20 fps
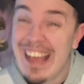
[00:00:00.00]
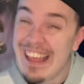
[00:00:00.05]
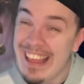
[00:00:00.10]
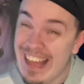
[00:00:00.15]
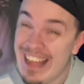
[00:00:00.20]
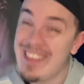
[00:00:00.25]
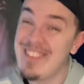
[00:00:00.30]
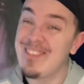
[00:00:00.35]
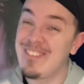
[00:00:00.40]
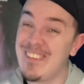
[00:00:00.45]

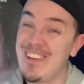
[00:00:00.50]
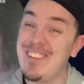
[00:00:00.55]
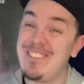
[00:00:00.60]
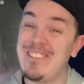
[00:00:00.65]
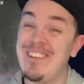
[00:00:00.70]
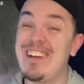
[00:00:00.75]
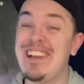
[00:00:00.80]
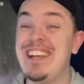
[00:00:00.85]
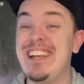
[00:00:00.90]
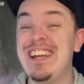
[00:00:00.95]
That's pretty
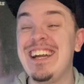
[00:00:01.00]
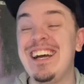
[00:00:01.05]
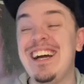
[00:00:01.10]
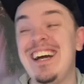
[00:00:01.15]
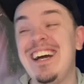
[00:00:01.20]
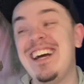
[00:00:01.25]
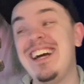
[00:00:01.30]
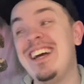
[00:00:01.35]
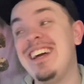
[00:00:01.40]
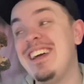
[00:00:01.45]
funny.
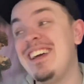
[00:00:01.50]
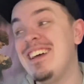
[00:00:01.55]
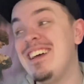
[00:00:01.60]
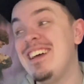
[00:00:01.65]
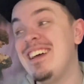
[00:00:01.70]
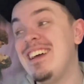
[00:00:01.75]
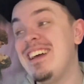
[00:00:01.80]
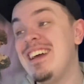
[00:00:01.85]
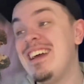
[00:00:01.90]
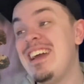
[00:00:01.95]

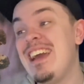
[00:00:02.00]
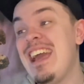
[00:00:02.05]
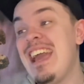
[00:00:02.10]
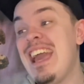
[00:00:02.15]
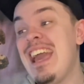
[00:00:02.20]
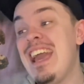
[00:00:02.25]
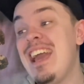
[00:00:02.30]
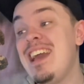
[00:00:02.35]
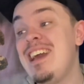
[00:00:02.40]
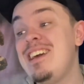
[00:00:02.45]

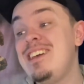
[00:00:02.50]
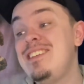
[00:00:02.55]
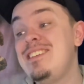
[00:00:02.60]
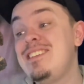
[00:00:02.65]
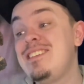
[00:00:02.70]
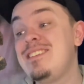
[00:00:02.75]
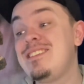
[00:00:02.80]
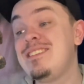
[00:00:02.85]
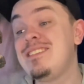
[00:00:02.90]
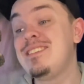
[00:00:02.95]
And
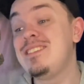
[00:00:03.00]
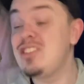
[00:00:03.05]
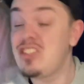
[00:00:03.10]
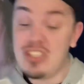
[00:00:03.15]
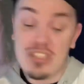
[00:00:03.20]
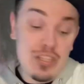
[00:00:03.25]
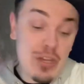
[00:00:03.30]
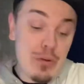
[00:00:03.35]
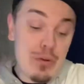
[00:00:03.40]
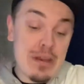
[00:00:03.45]
let's
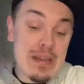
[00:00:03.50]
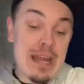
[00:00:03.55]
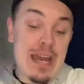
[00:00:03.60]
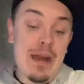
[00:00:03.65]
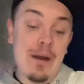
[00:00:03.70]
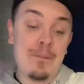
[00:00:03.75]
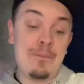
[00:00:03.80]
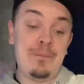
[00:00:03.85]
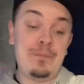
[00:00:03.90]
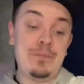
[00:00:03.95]
just go to
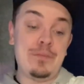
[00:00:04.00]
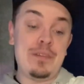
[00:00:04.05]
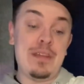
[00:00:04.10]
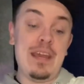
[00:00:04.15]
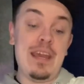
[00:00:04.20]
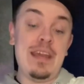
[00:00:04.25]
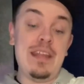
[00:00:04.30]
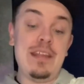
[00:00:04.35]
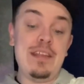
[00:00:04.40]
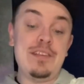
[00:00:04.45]
now.
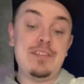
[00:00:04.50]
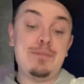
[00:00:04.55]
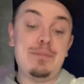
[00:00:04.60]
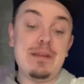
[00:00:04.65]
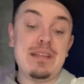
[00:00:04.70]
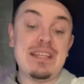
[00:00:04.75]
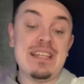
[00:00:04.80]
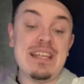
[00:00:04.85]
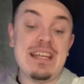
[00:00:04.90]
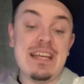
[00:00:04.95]
It has
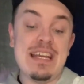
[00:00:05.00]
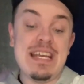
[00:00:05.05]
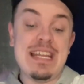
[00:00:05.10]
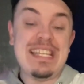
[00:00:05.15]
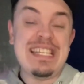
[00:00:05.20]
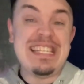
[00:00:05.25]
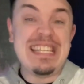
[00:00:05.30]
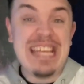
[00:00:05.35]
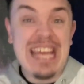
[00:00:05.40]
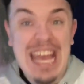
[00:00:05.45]
been
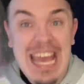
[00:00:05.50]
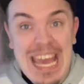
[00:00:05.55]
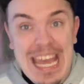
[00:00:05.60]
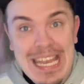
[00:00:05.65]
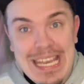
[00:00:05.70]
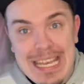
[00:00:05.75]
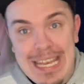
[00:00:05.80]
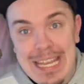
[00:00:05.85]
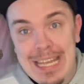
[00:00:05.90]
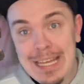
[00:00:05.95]

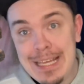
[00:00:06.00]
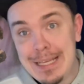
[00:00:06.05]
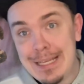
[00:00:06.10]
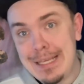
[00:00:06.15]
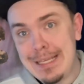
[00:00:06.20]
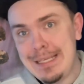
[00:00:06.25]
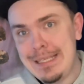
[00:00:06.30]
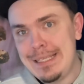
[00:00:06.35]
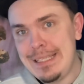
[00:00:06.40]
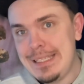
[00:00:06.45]
10
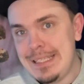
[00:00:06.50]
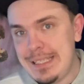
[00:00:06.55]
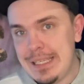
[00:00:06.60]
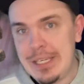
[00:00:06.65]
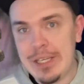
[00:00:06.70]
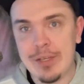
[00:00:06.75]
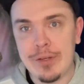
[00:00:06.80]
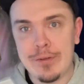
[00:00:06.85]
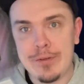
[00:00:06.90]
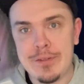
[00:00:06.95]

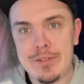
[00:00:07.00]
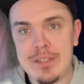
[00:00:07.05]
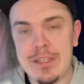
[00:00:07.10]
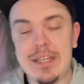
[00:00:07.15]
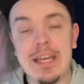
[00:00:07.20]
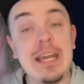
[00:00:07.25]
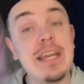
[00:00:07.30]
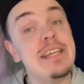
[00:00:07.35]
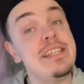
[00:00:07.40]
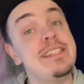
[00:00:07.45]
years,
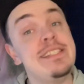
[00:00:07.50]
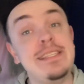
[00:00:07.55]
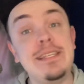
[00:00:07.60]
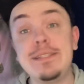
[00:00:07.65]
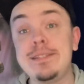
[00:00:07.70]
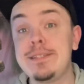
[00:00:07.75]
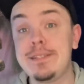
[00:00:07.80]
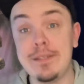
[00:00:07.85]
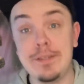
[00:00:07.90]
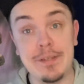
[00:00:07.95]
and
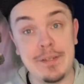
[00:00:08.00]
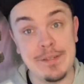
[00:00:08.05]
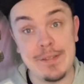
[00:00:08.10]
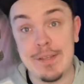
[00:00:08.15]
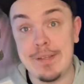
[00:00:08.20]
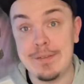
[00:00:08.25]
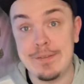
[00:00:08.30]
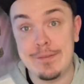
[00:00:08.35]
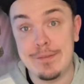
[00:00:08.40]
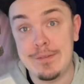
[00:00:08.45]
ACN still
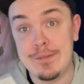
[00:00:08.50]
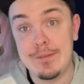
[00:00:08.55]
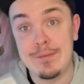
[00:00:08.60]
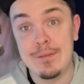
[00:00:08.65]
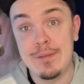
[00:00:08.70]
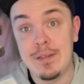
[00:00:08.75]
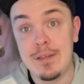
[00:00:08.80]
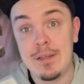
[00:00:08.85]
exists.